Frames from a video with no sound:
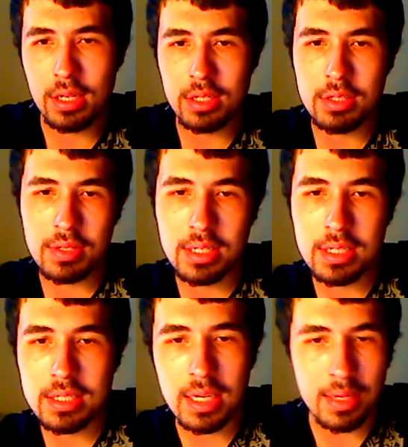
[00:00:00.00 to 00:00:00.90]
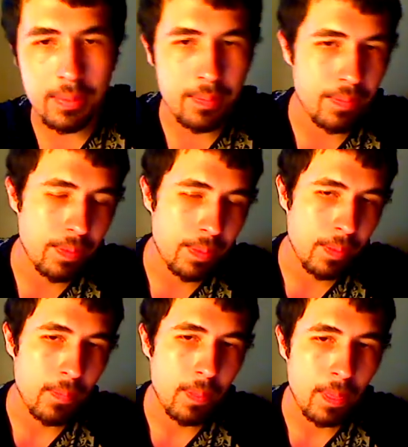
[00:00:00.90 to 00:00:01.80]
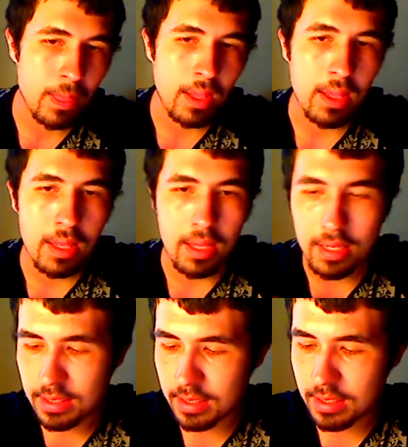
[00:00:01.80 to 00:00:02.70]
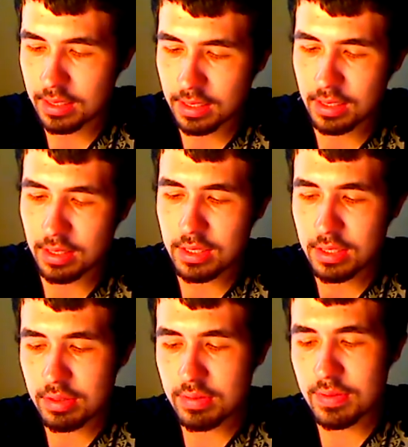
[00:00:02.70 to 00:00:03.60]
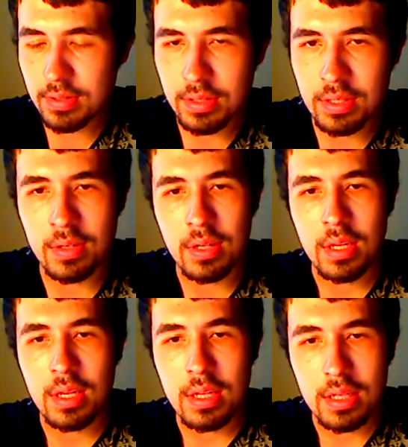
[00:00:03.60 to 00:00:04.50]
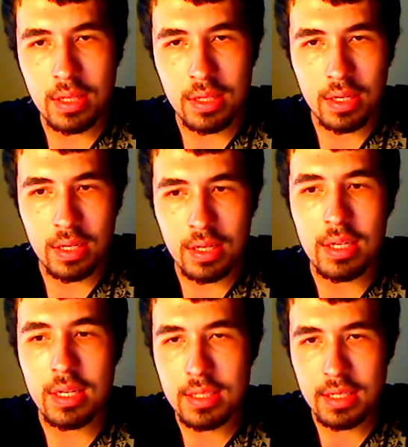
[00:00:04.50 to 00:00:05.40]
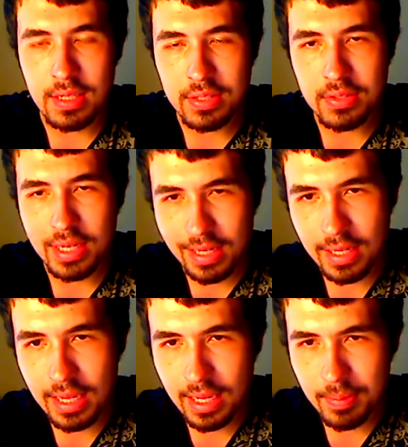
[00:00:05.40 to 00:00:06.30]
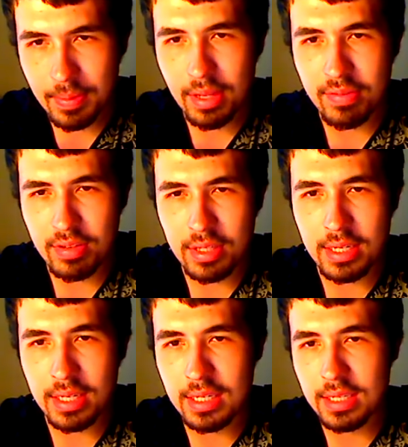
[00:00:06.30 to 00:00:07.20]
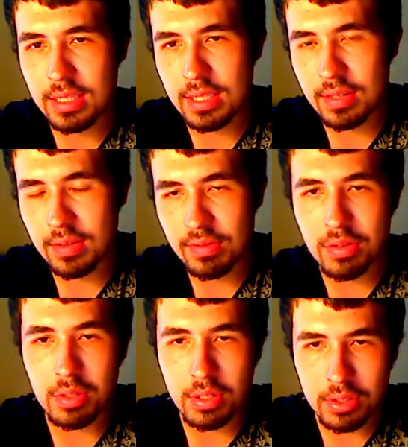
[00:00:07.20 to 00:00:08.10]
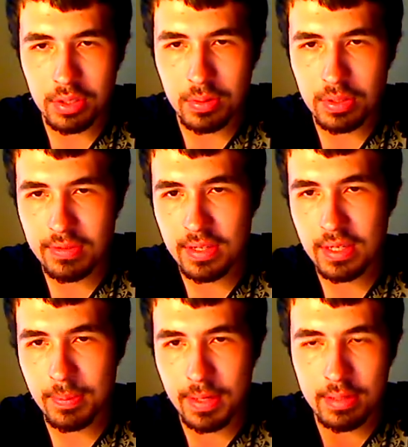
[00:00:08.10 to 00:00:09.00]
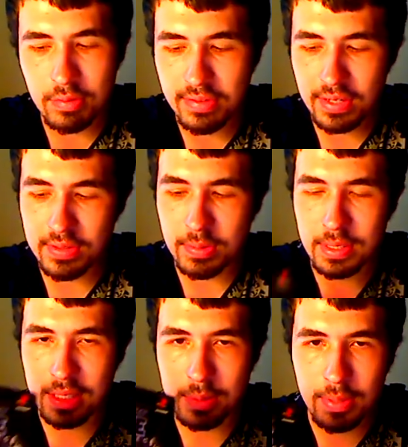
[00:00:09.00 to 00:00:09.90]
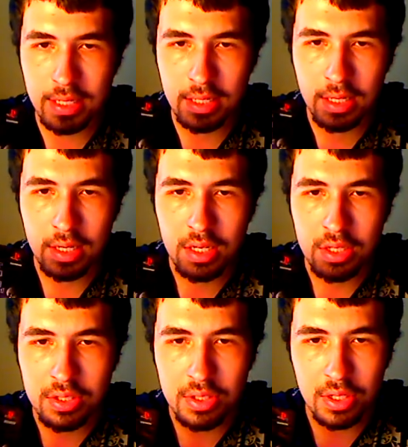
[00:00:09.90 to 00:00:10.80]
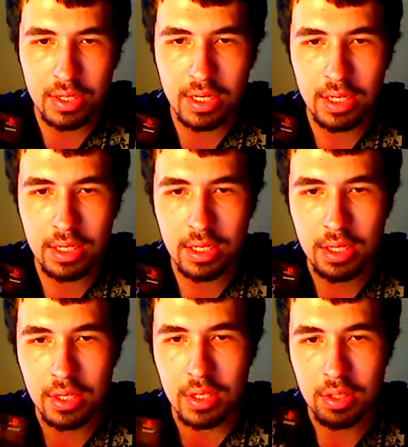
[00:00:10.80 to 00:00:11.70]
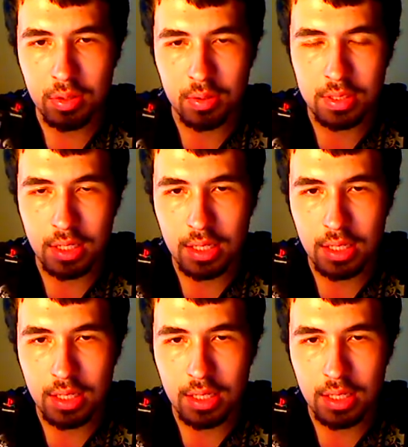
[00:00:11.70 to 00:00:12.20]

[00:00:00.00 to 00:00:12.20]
doing in this game. And, overall, though, it is an entertaining game, I feel like. If you are a Star Wars fan, the plot revolves around this man, Starkiller, who is